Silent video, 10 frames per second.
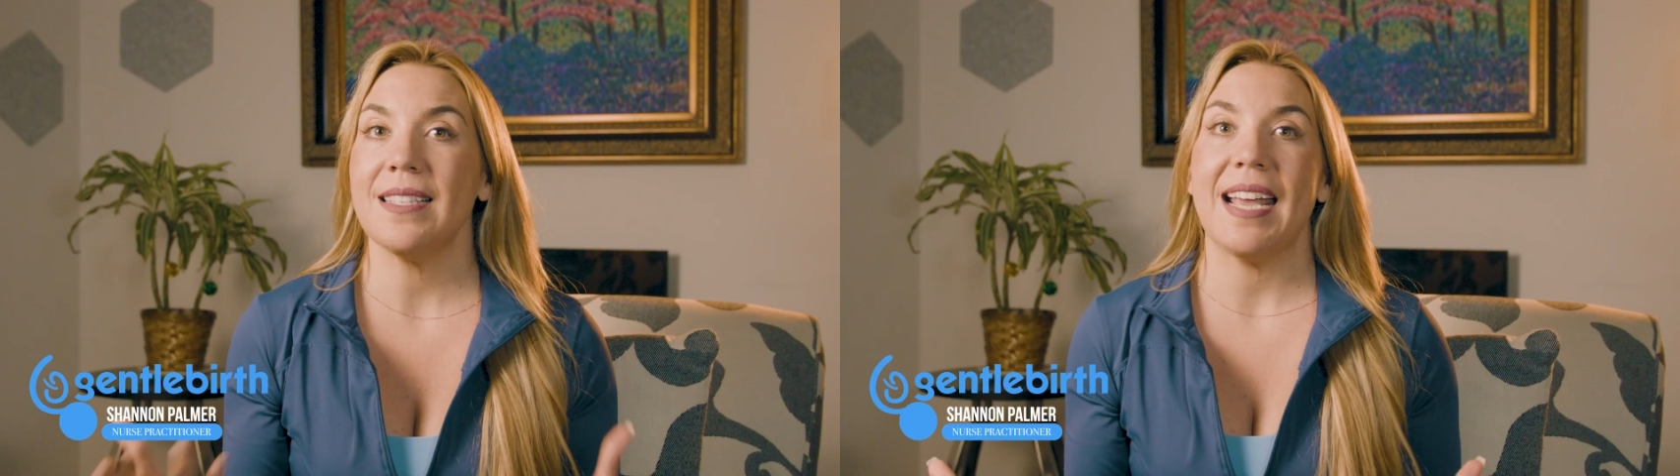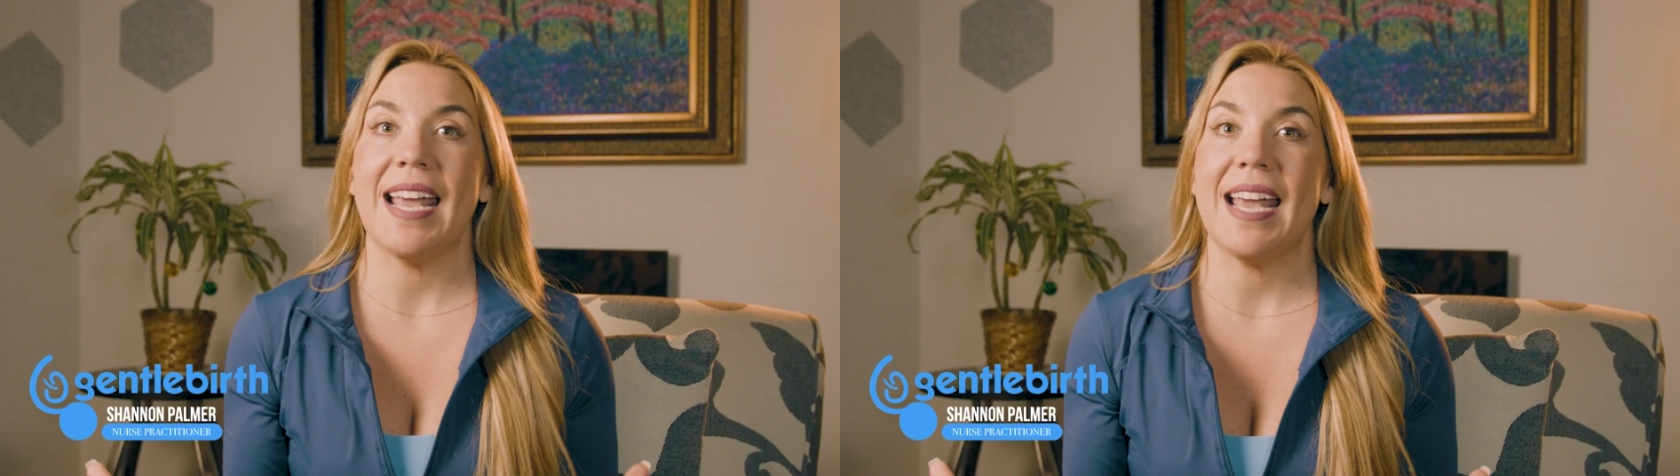
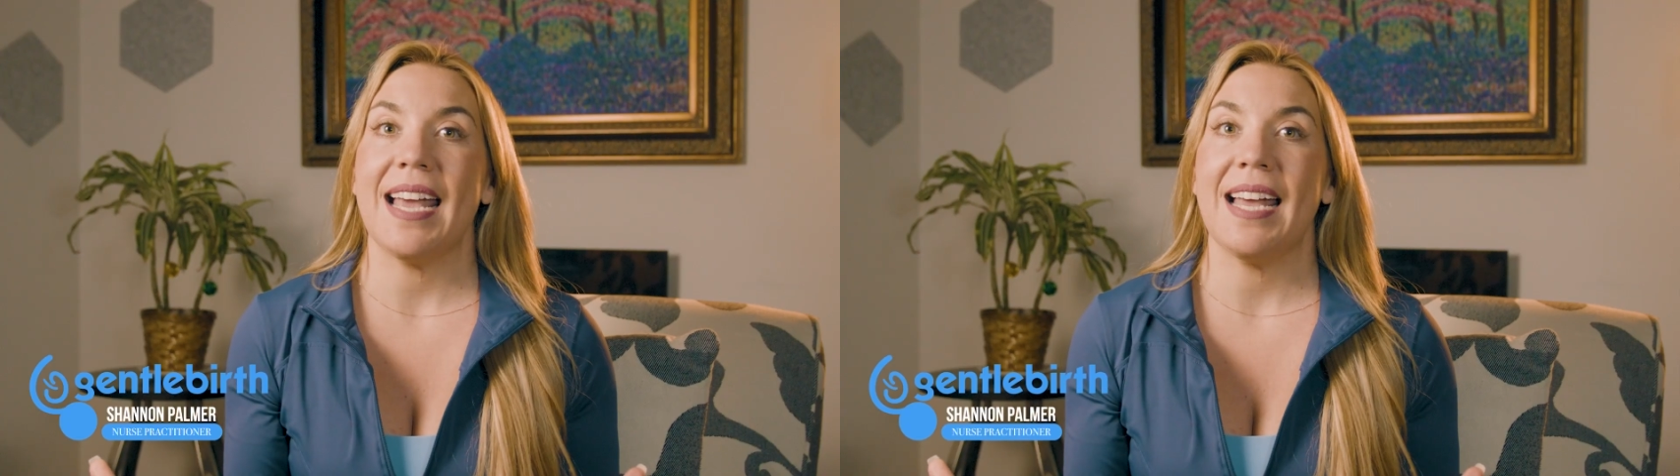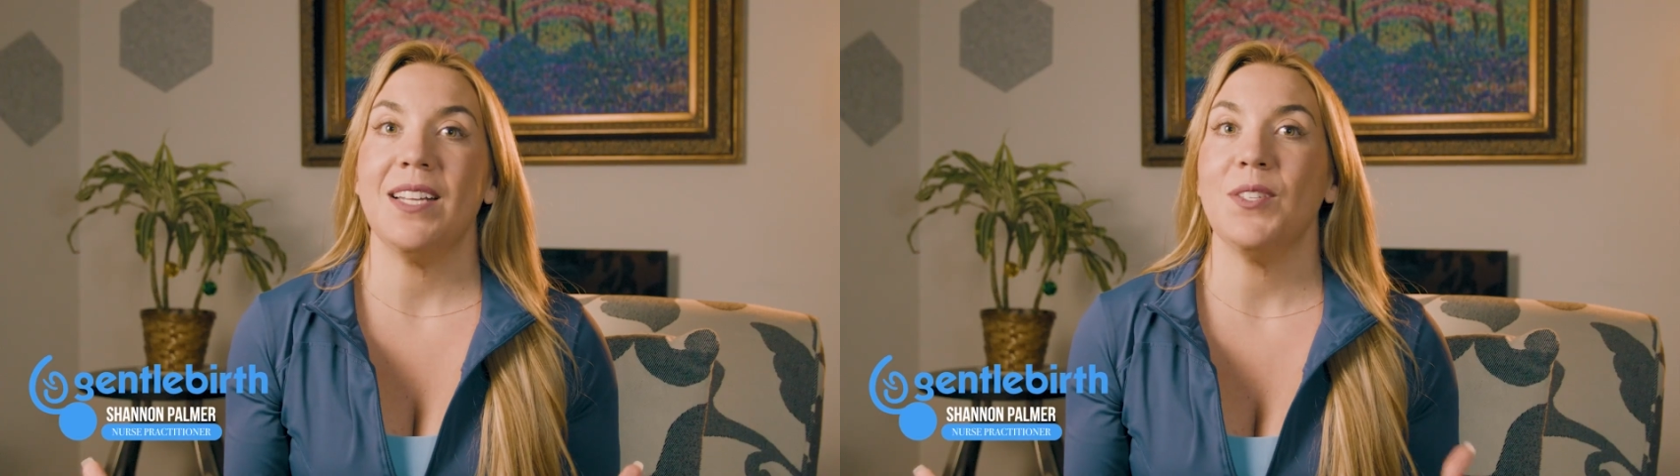best
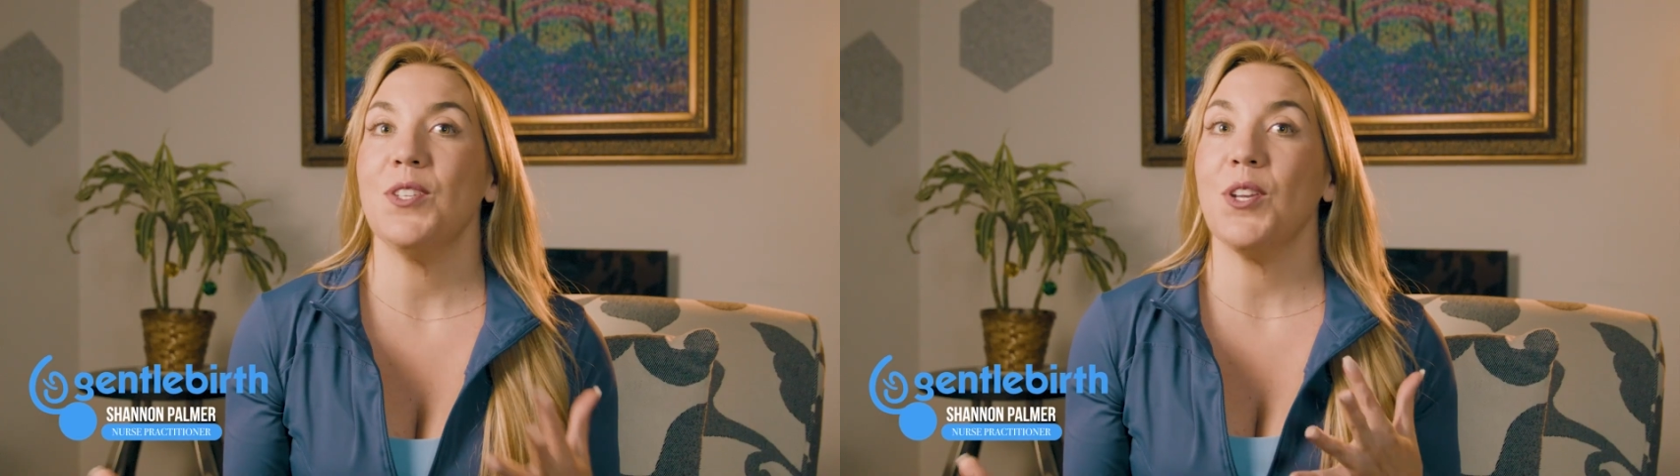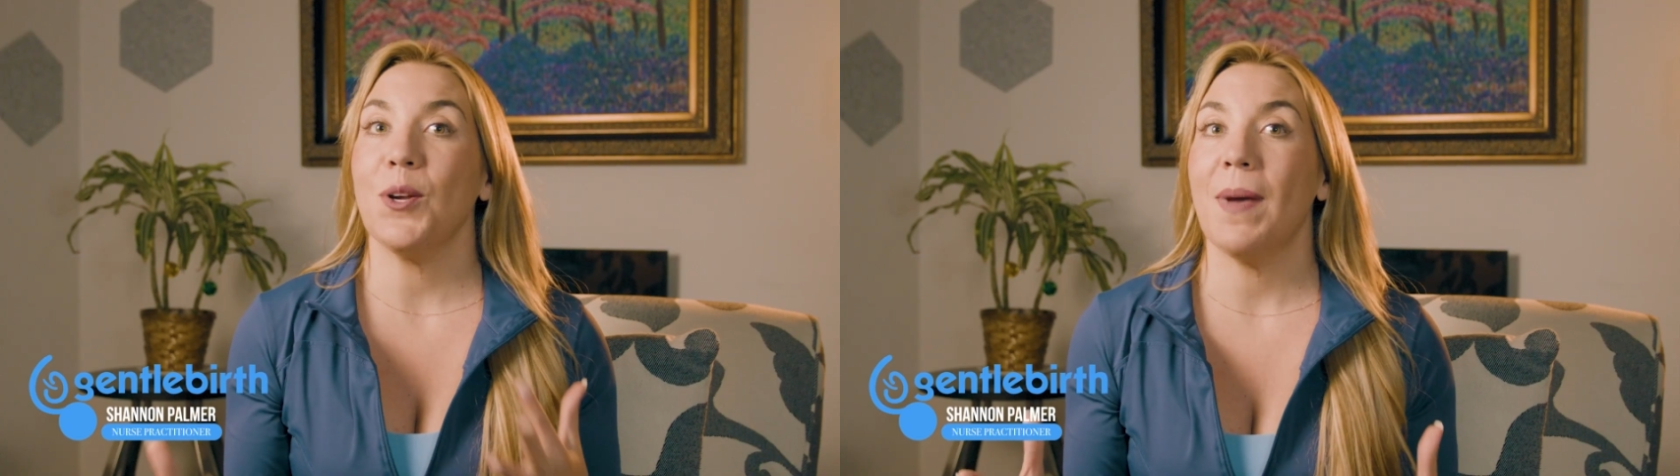so
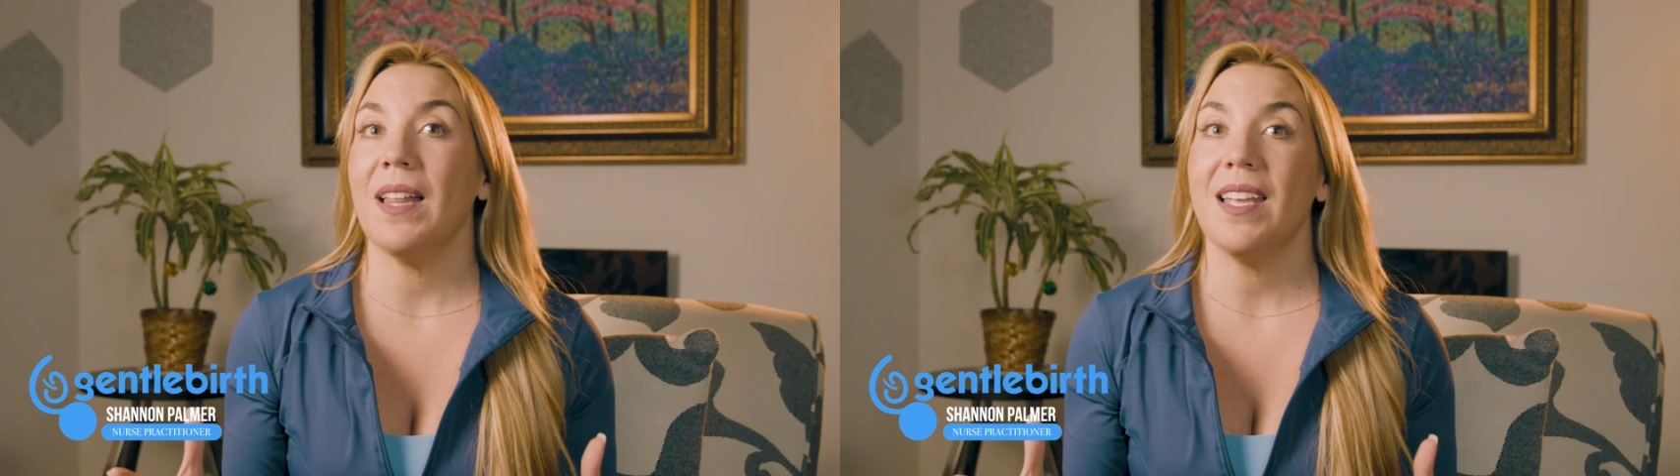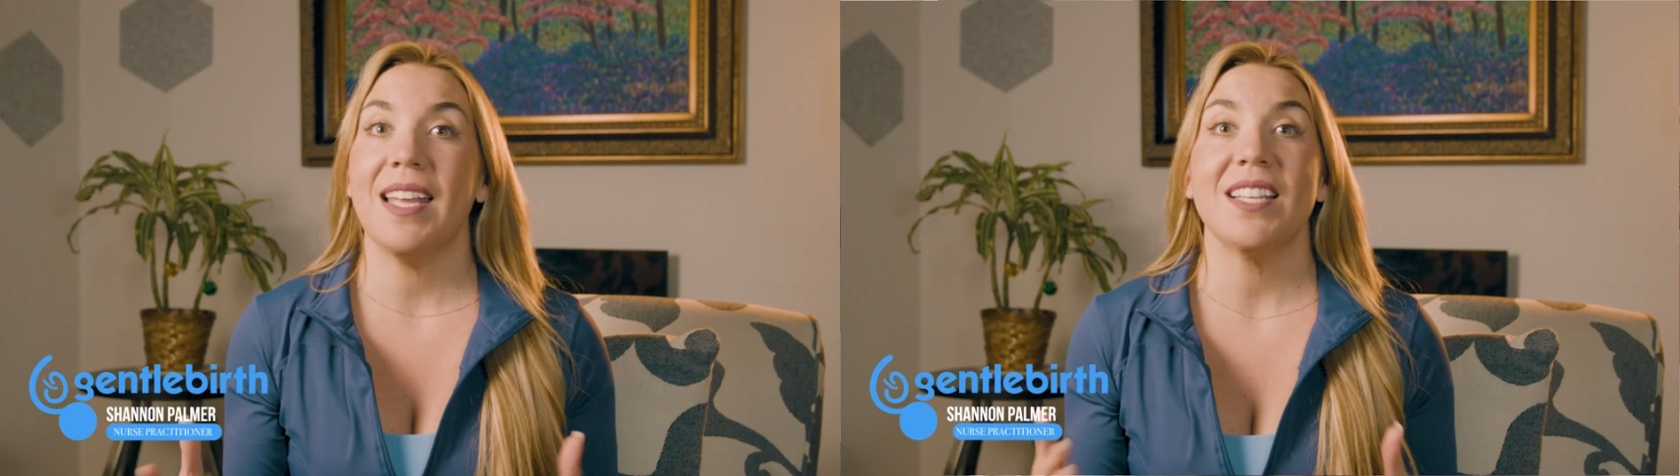you can
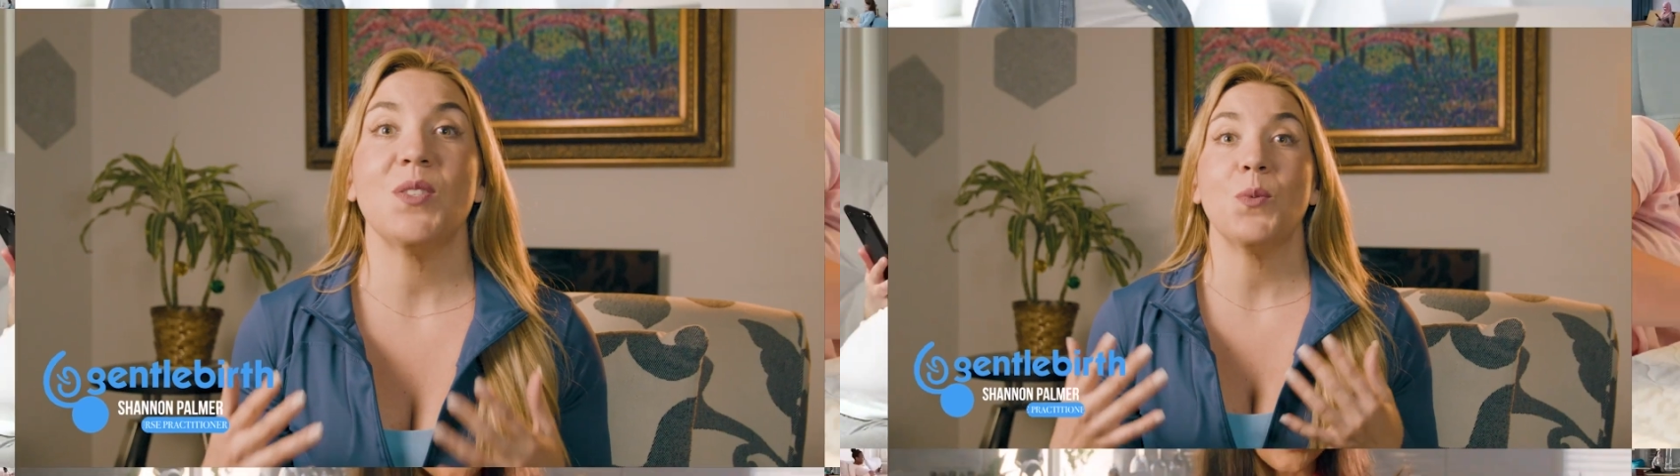garner new